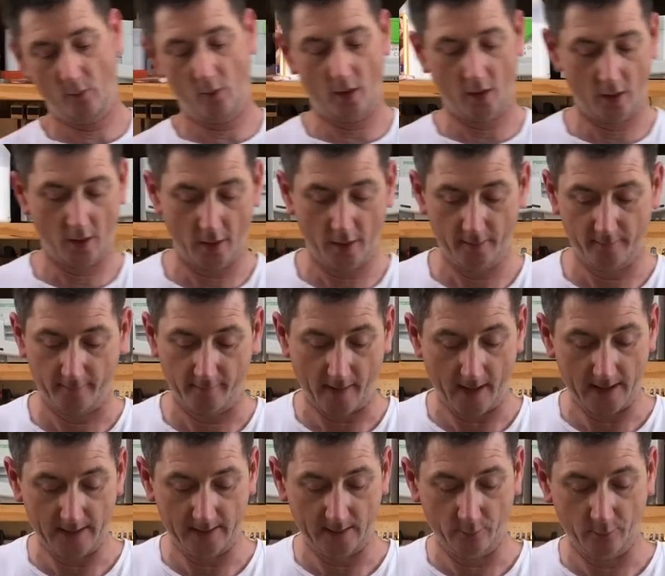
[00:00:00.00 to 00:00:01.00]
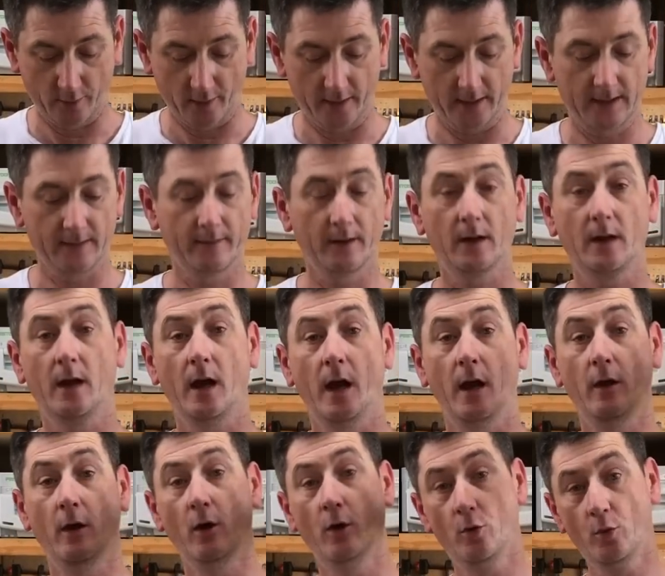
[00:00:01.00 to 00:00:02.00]
What kind of rating would I give it,
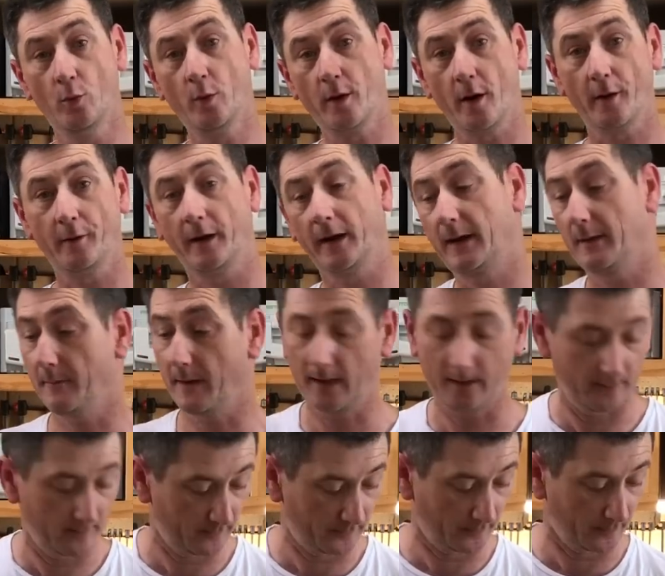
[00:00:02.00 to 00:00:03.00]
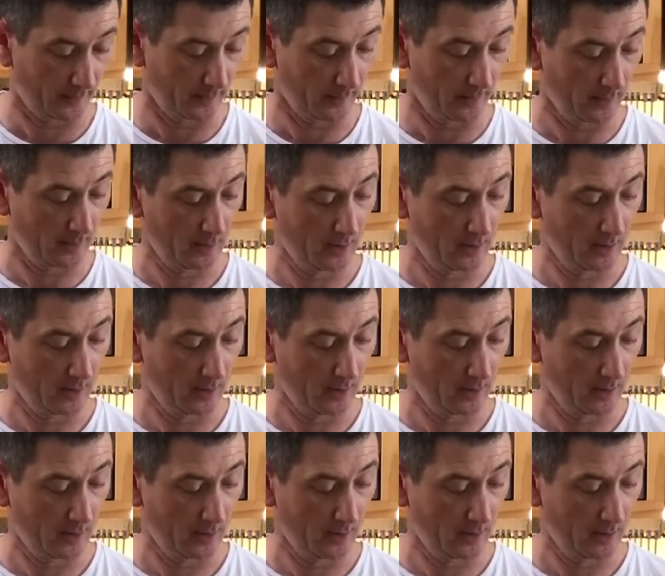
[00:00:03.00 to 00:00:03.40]
and who would I recommend it to?